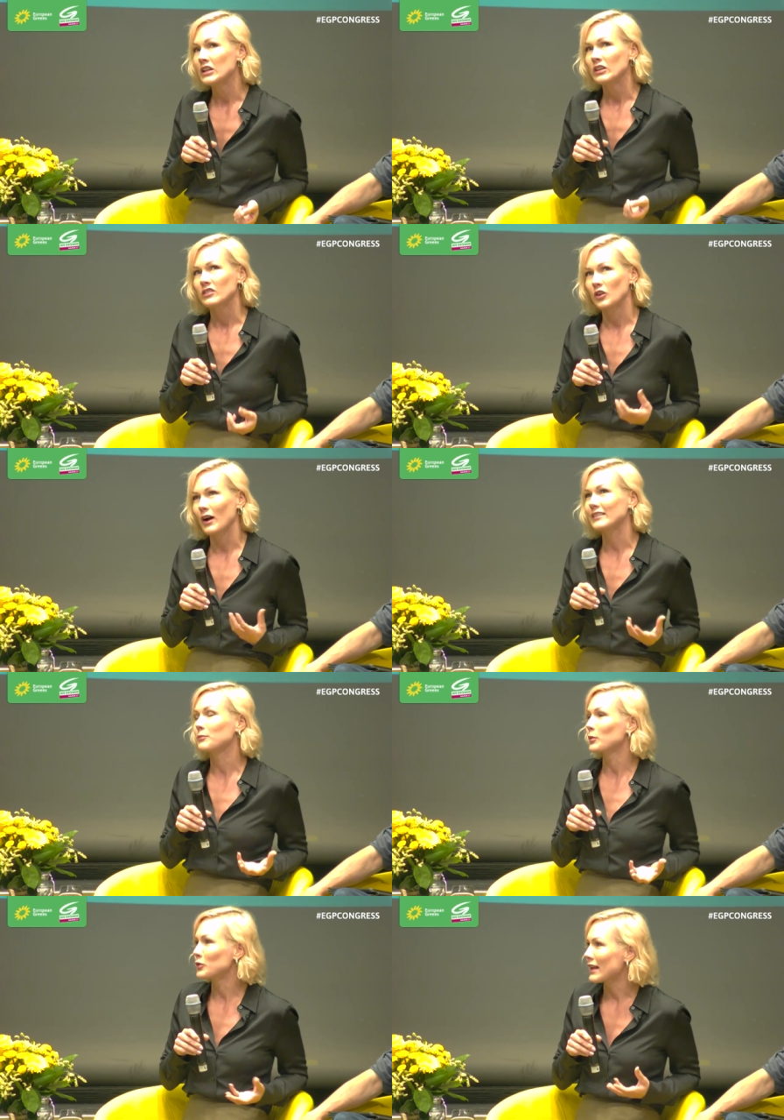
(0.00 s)
So I
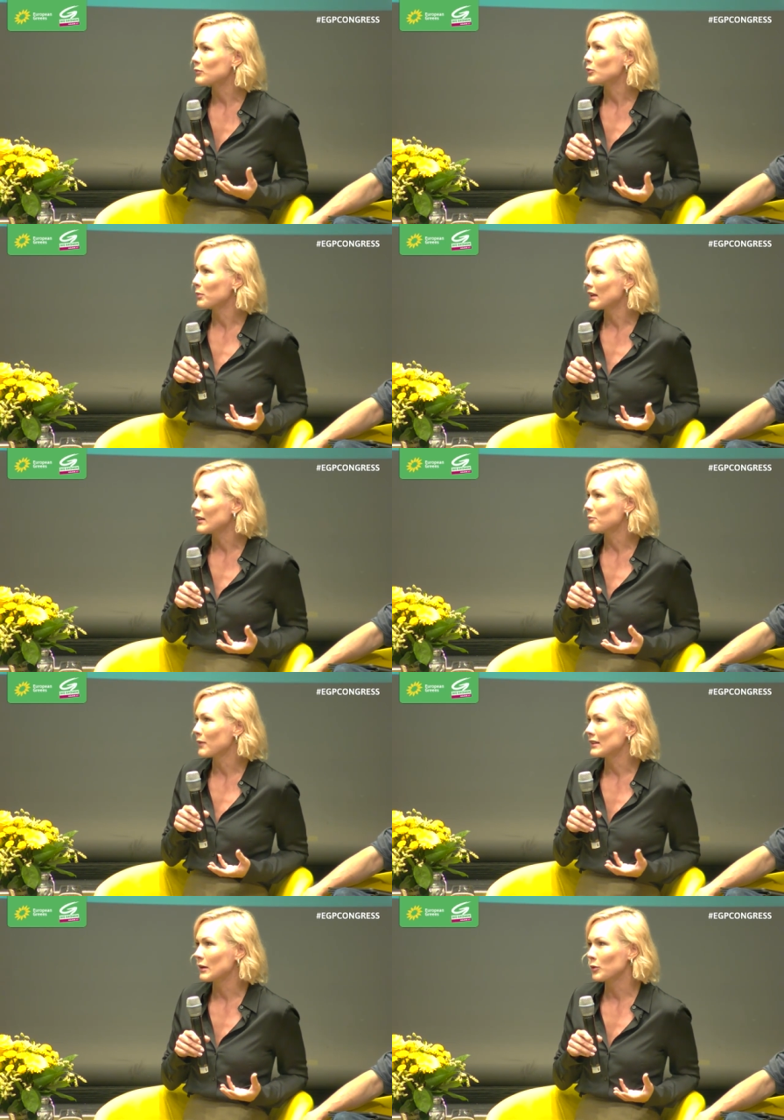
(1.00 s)
suppose that would be
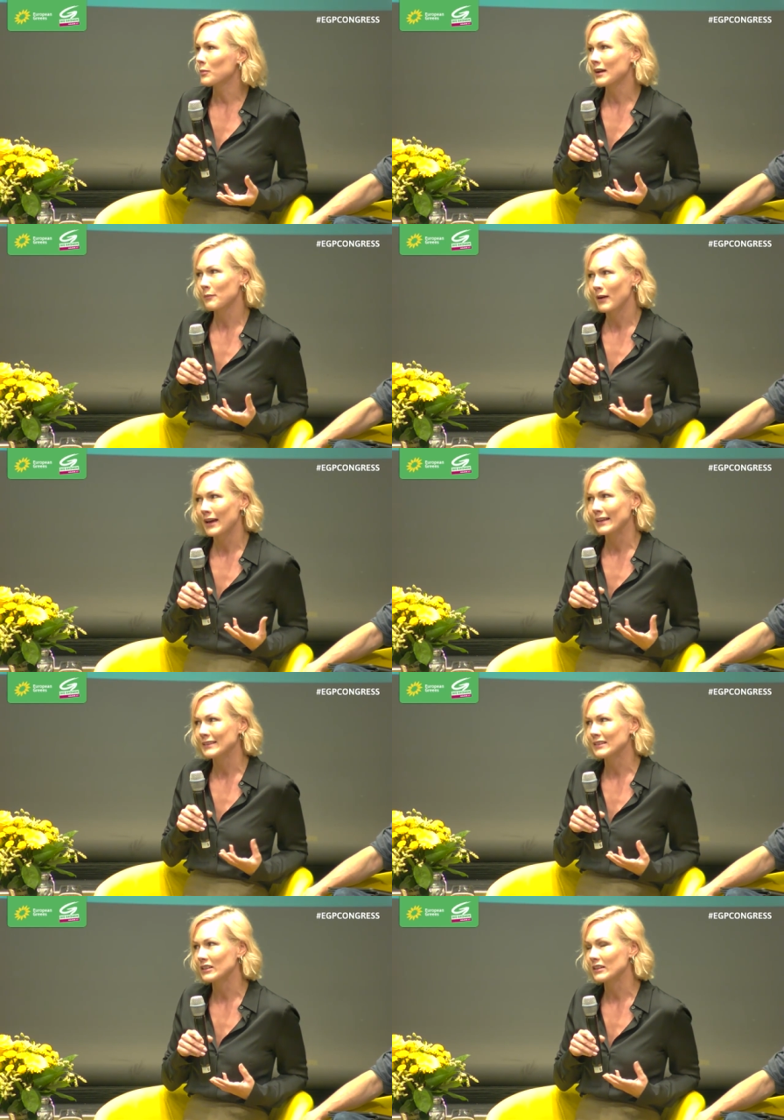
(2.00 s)
my
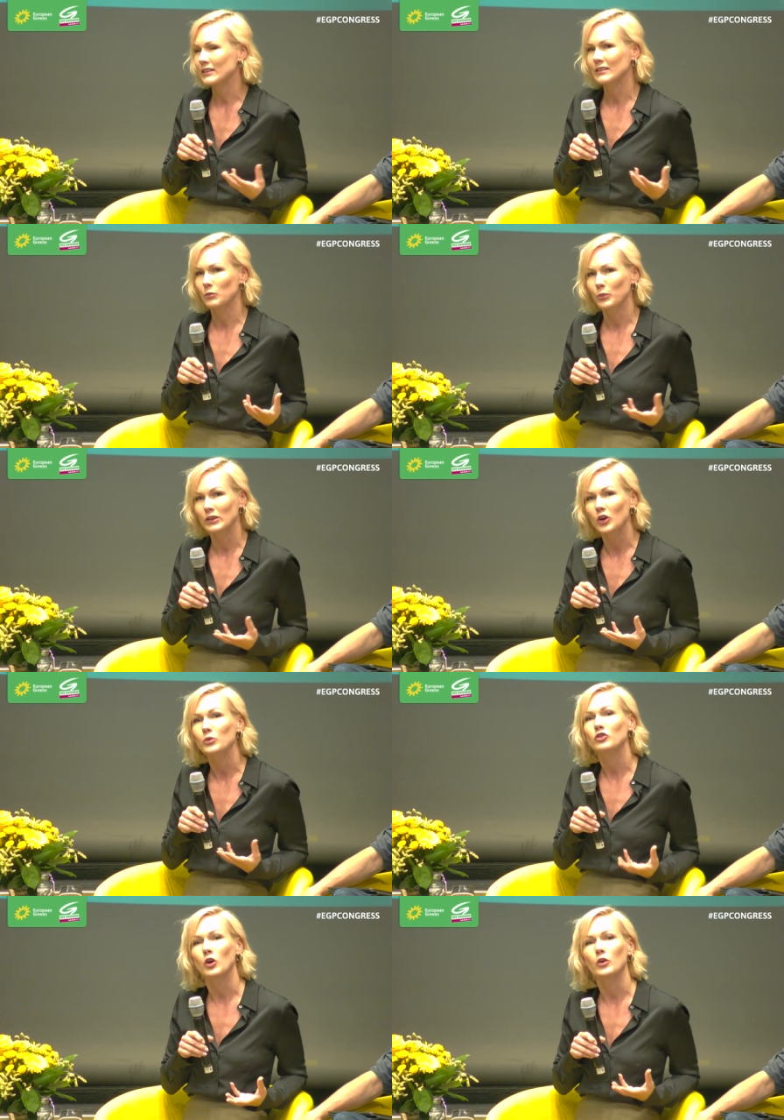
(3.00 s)
answer, because we
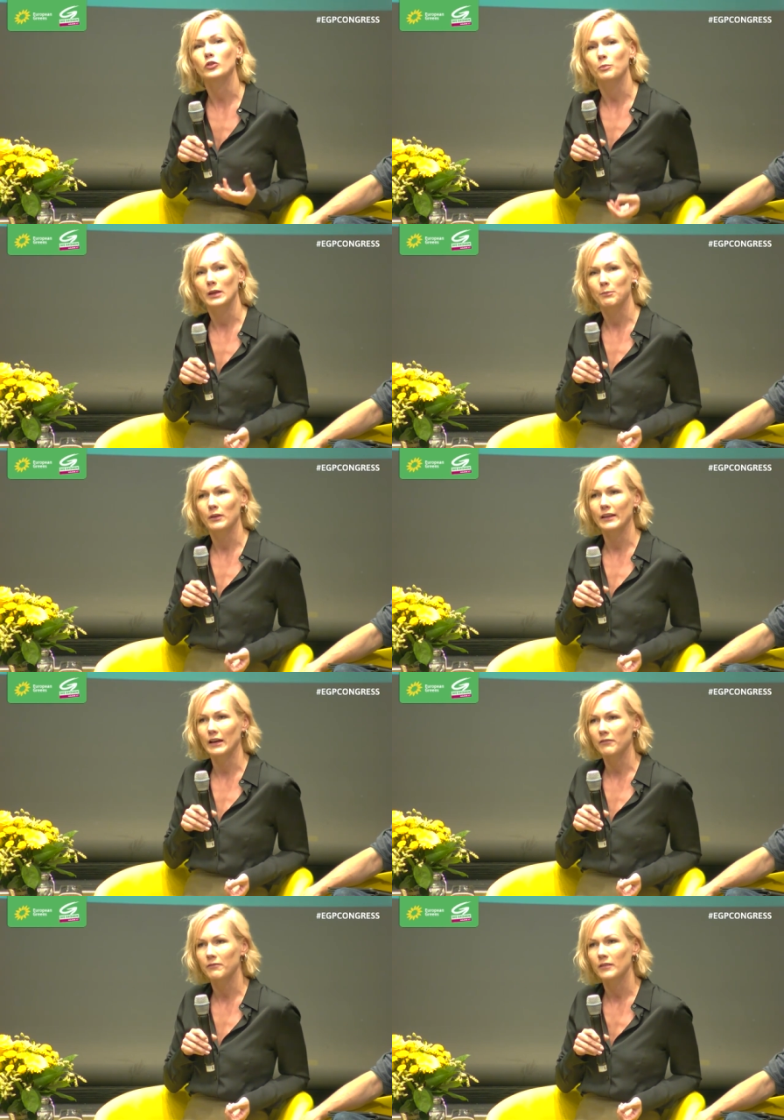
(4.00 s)
don't talk to people enough.